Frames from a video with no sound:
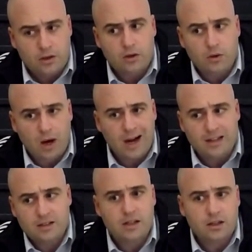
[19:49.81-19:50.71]
you know,
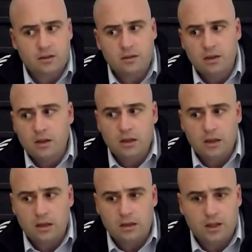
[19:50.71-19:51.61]
I did
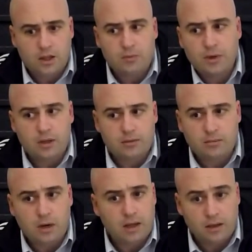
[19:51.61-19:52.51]
uh, commit
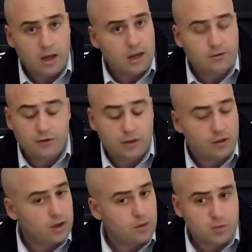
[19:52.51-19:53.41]
my life. I
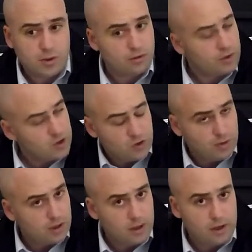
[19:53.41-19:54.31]
thought I would spend the rest
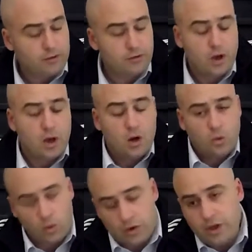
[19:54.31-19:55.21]
of my life
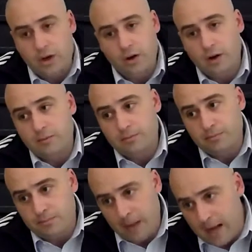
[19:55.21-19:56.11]
working on
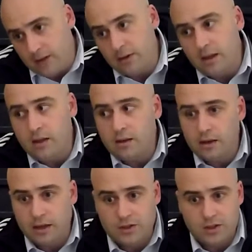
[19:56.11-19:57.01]
Pali
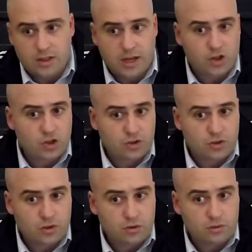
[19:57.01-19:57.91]
and its connection
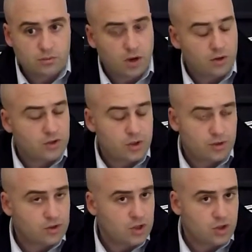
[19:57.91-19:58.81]
to modern
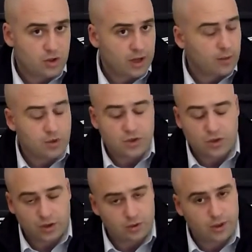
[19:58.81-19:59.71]
Southeast Asian
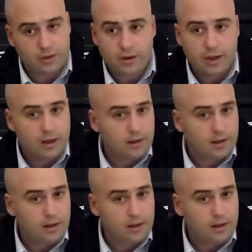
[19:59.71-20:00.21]
languages, including